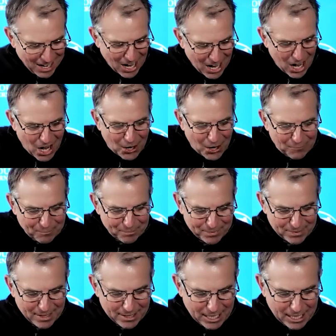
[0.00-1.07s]

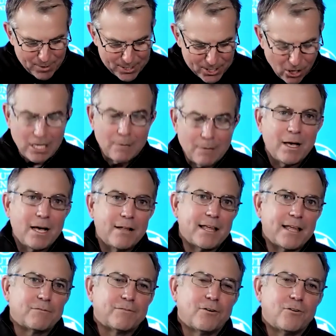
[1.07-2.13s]
Can we talk about
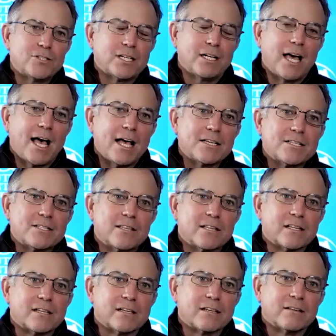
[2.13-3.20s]
that first class,
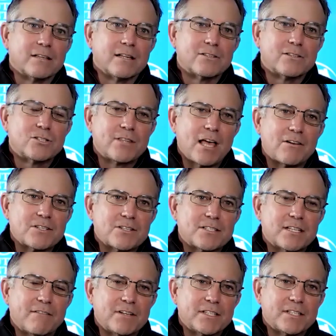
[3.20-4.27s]
the
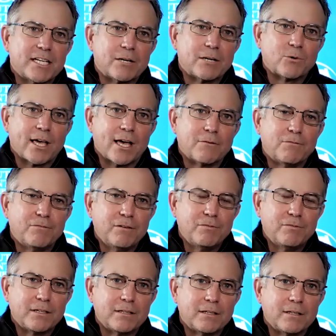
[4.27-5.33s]
2017, where you had
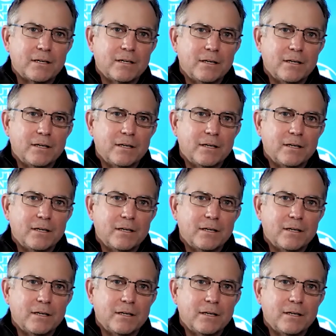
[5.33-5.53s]
50